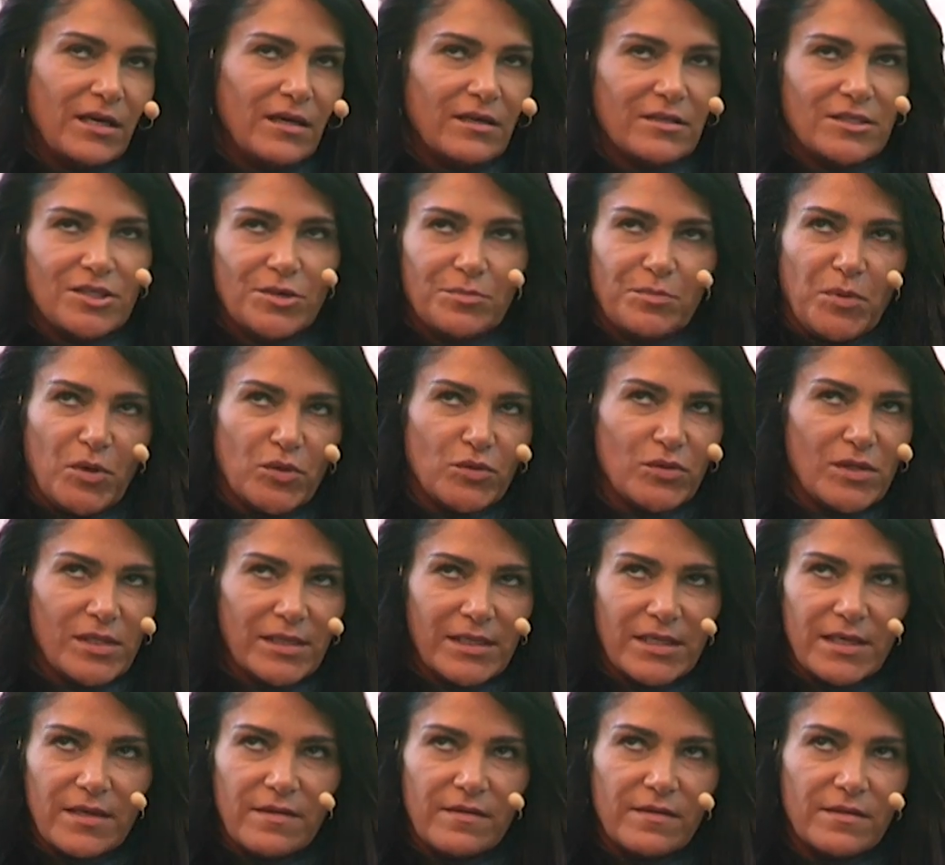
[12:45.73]

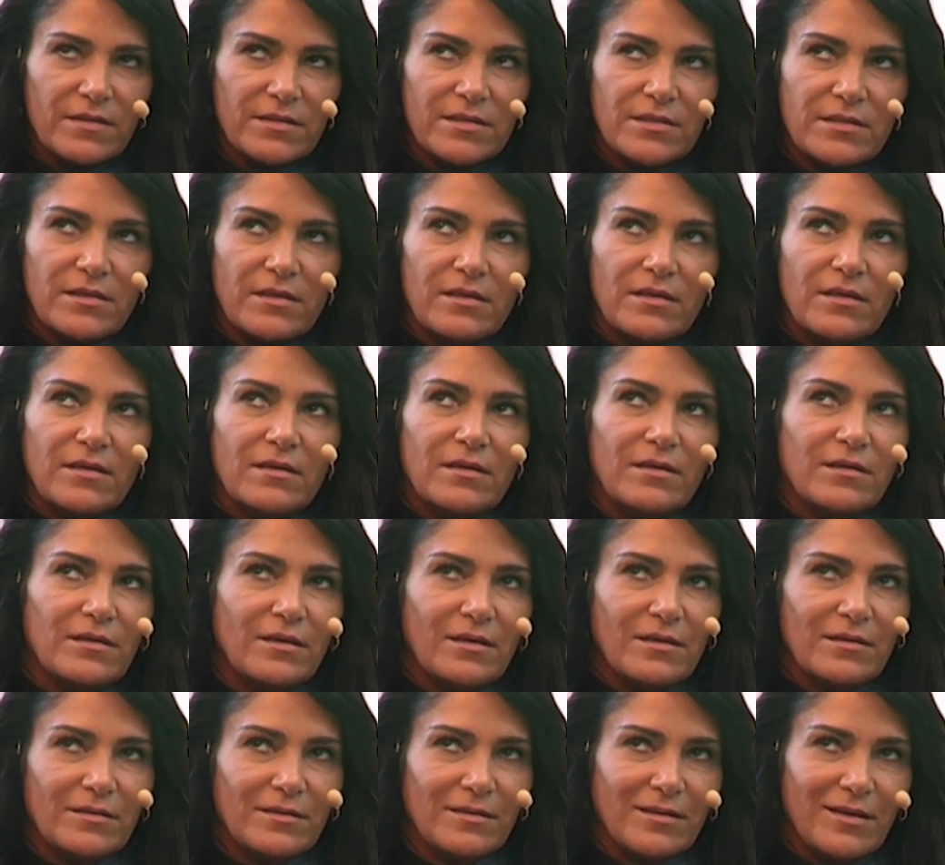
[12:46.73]
Supposedly, there's
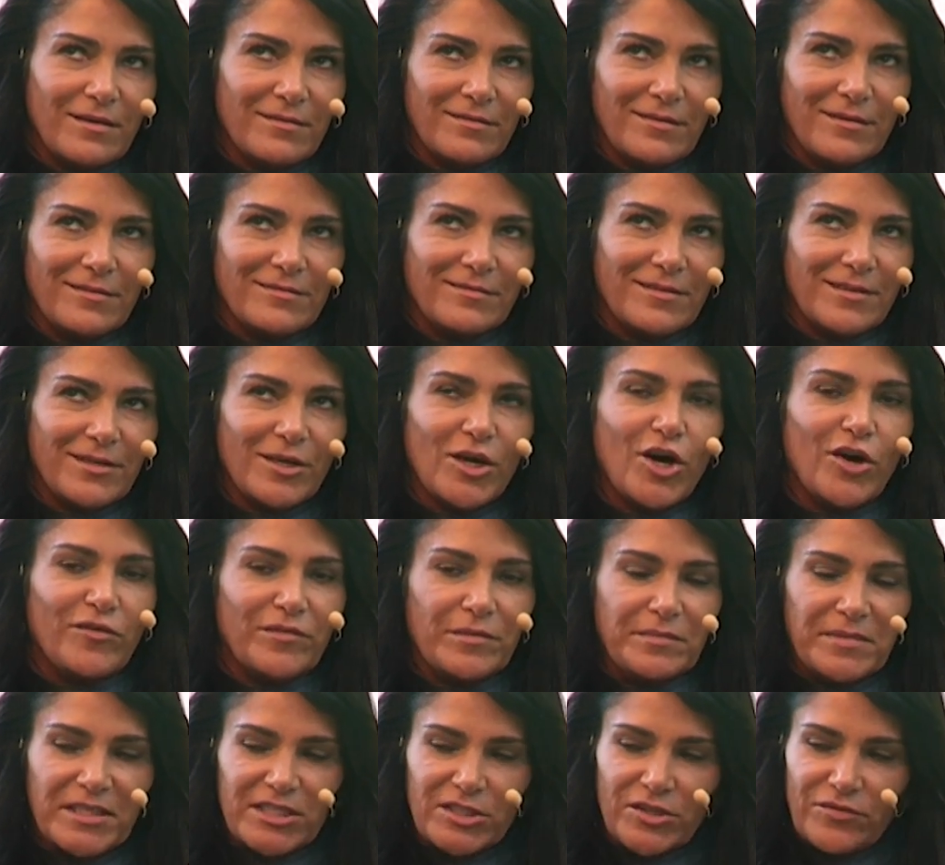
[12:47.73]
the
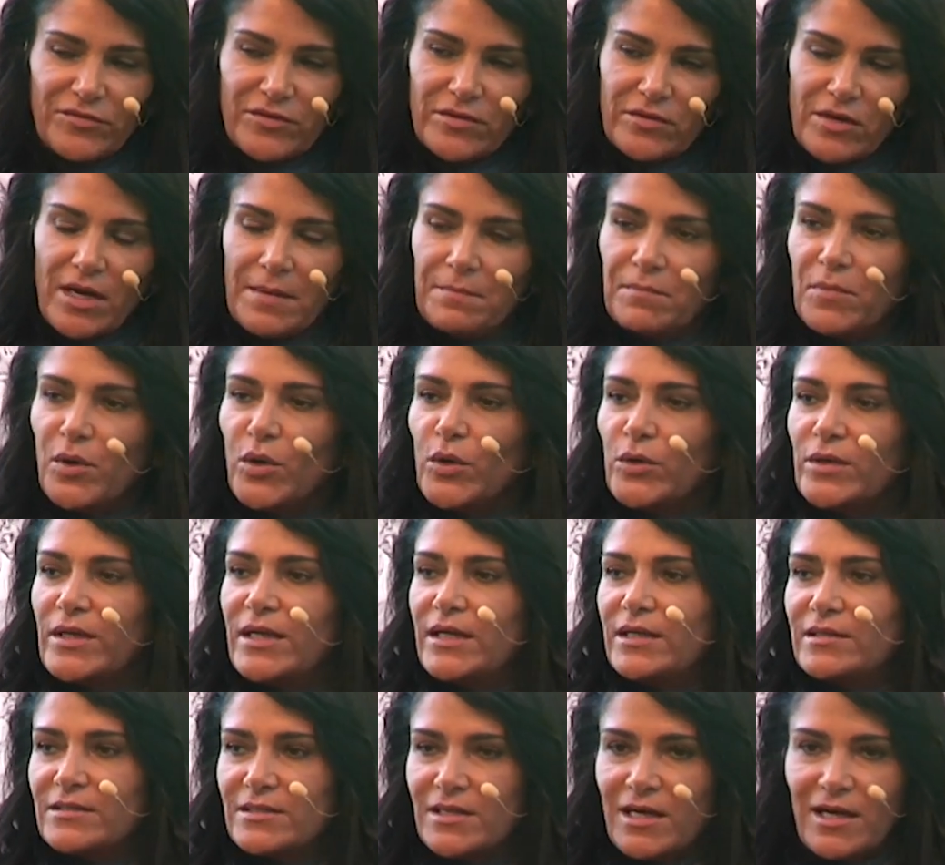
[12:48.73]
government of Cambodia
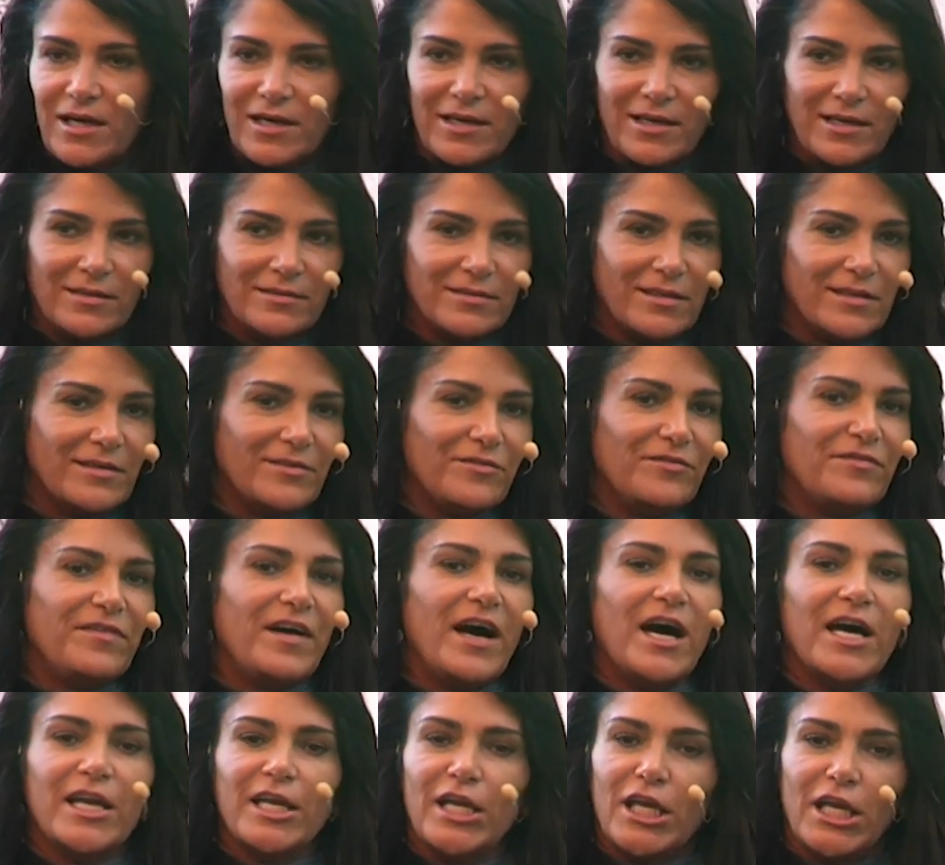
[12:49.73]
and Thailand are
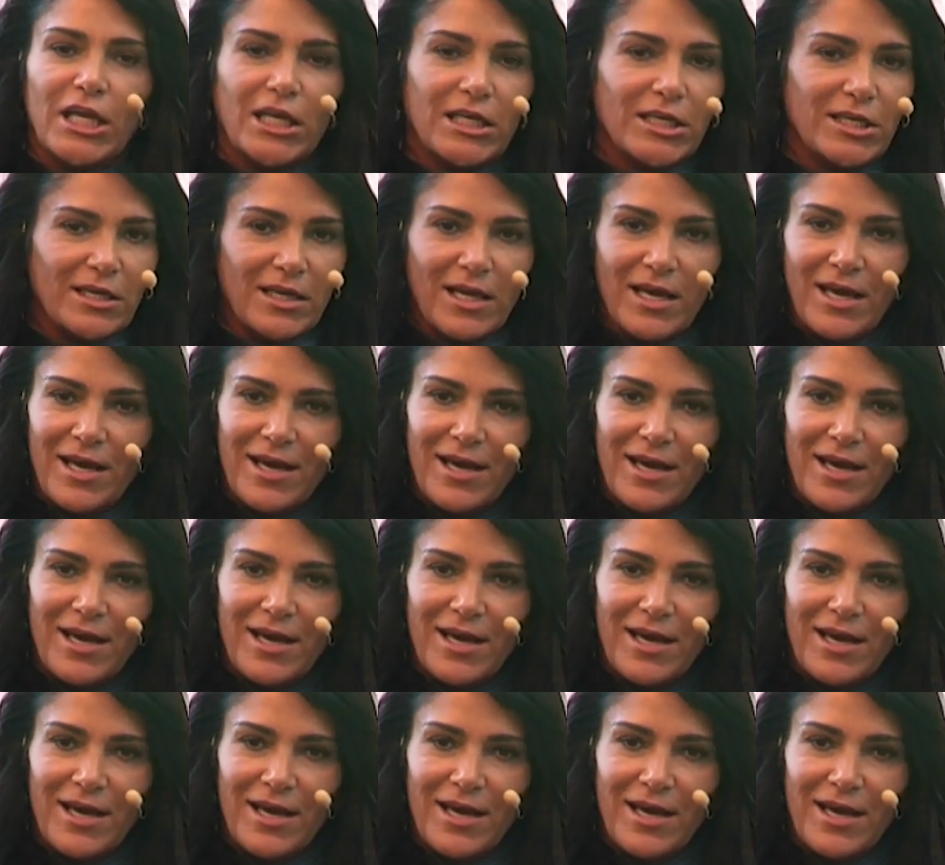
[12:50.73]
fighting